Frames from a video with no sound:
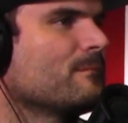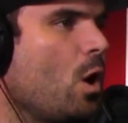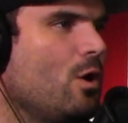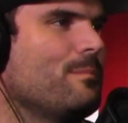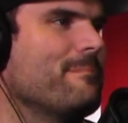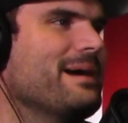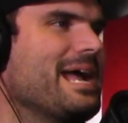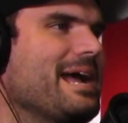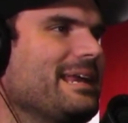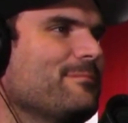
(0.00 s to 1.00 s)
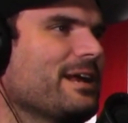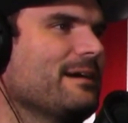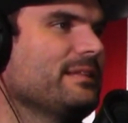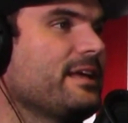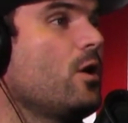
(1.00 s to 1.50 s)
Oh, my man,
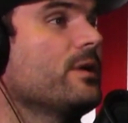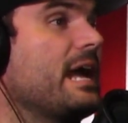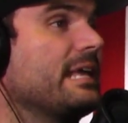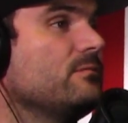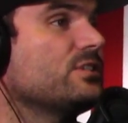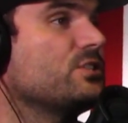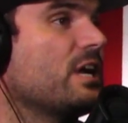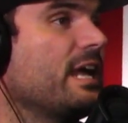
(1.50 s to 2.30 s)
Abraham Lincoln. Oh, yeah, he was a giant.